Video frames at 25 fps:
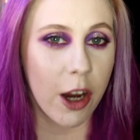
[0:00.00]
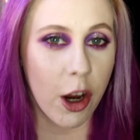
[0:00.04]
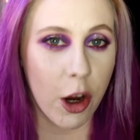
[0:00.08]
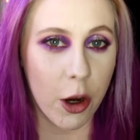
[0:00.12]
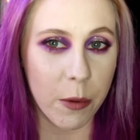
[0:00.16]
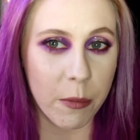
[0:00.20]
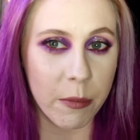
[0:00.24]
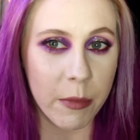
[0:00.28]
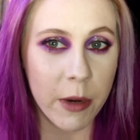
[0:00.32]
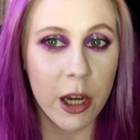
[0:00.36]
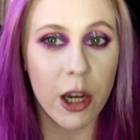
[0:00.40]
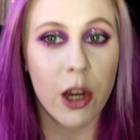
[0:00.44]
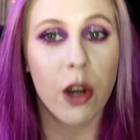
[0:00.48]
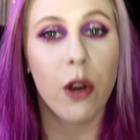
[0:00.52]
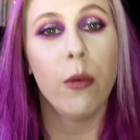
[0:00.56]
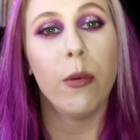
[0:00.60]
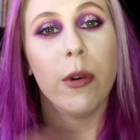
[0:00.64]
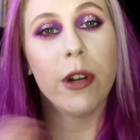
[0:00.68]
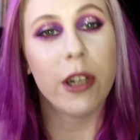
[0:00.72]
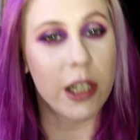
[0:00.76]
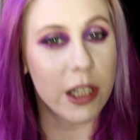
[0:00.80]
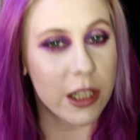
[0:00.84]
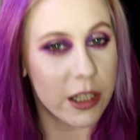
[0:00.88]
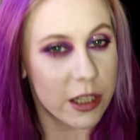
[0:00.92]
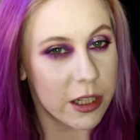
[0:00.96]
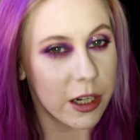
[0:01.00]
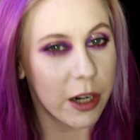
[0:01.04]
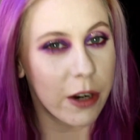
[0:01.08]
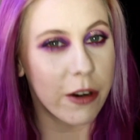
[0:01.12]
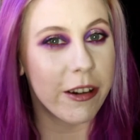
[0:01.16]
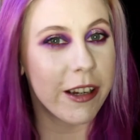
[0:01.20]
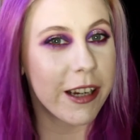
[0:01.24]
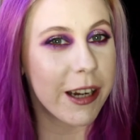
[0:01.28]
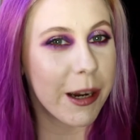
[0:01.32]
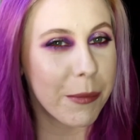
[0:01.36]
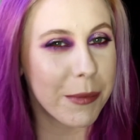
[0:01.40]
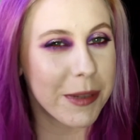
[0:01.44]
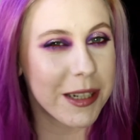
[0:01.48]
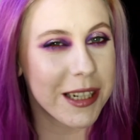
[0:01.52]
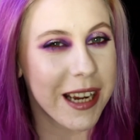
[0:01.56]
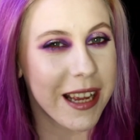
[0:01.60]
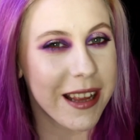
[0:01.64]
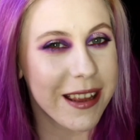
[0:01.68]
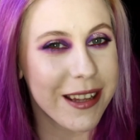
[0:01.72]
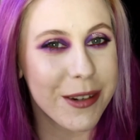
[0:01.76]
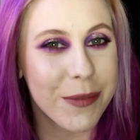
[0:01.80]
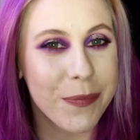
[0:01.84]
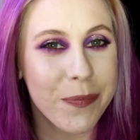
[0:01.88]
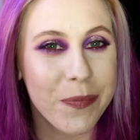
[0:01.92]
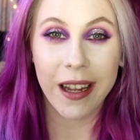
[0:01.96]
home, which has slowly come
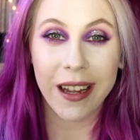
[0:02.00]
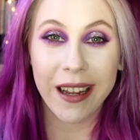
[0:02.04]
together.